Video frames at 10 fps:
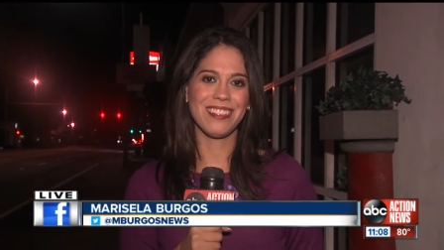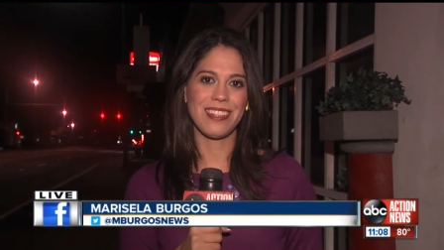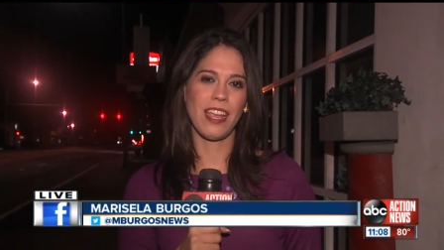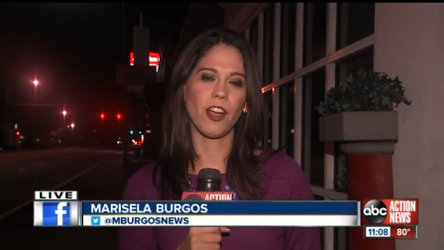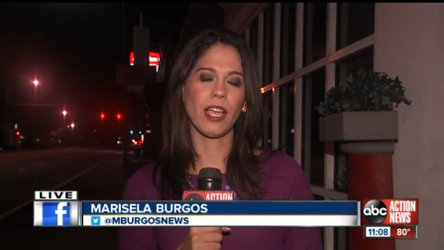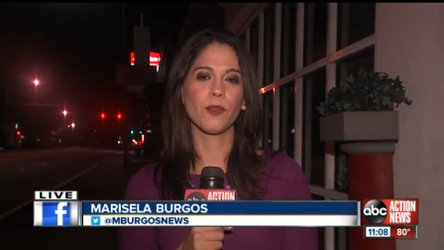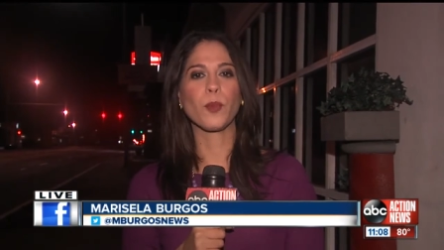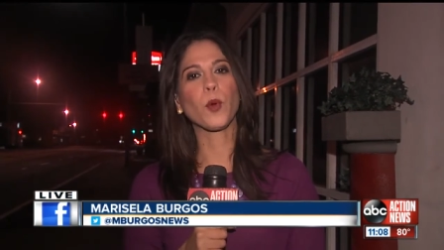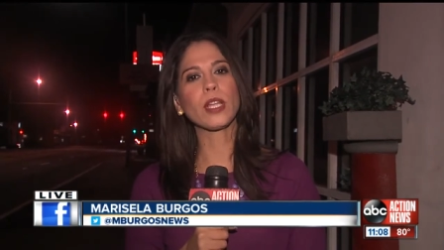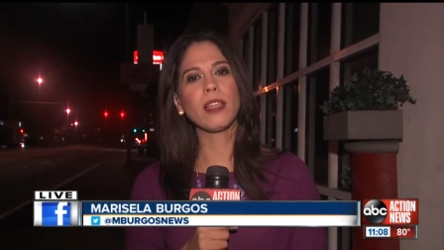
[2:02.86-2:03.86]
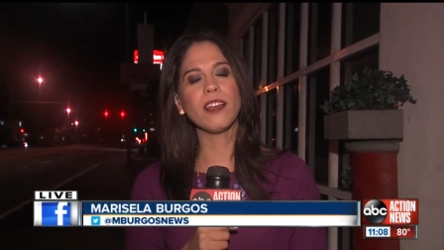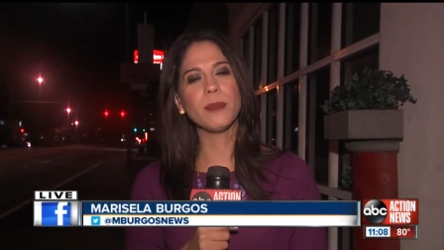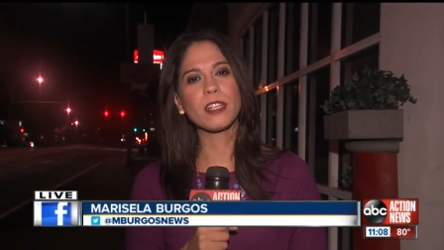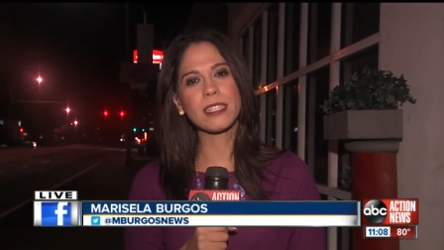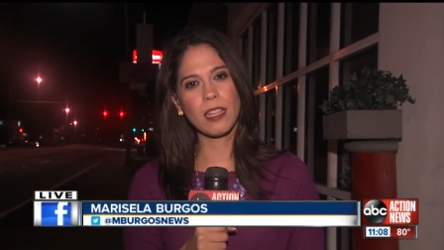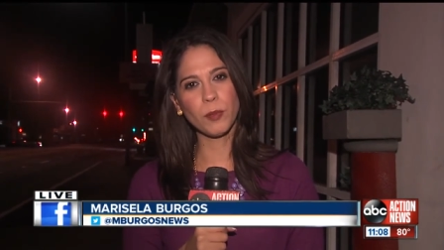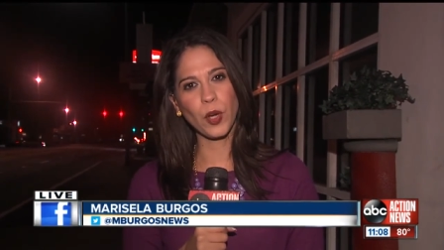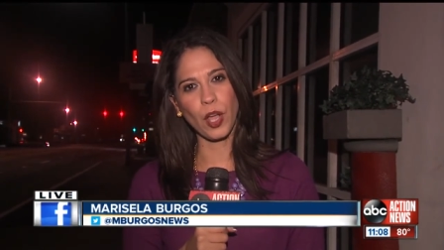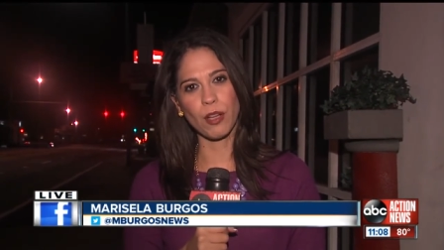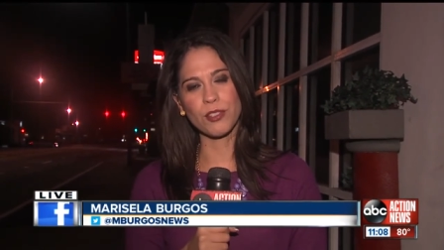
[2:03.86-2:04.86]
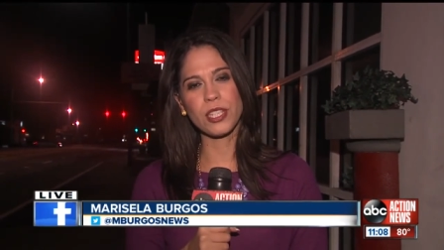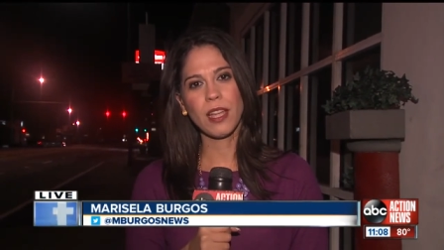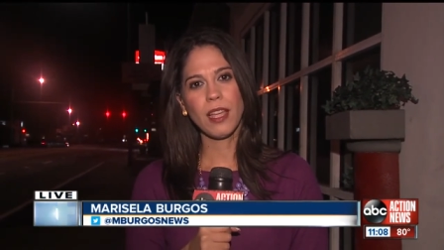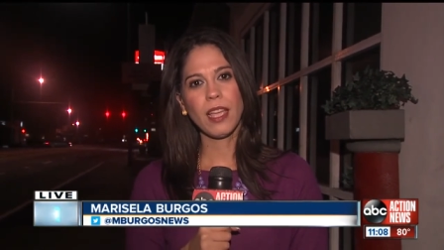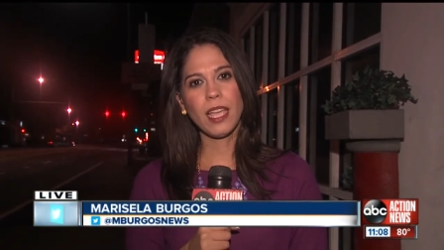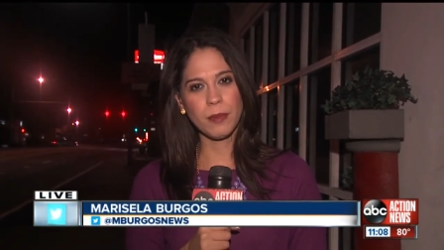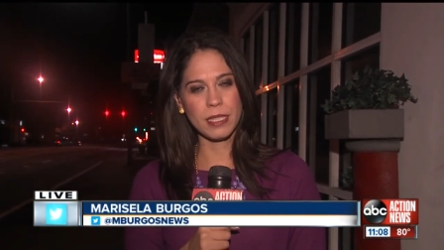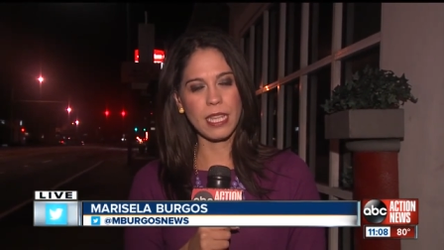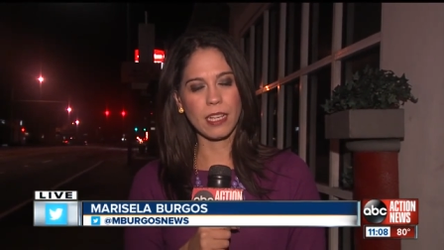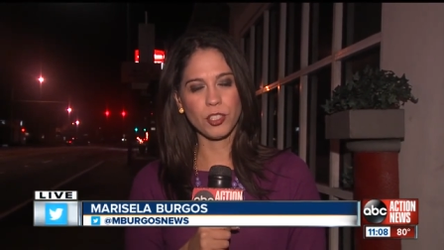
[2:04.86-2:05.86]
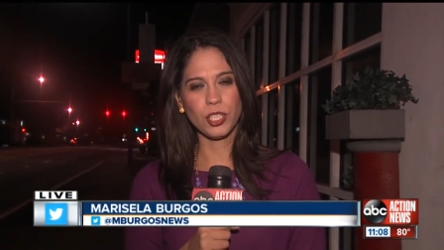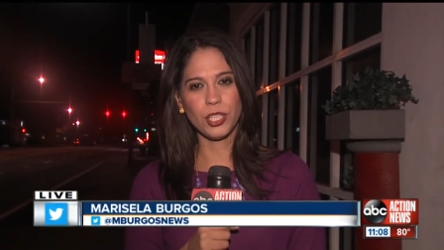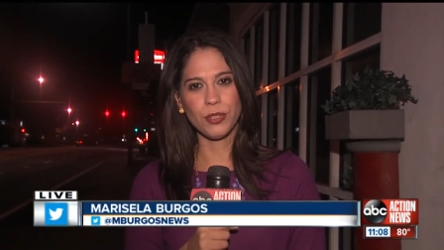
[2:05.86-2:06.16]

this area. Reporting live, Maricela Burgos, A B C Action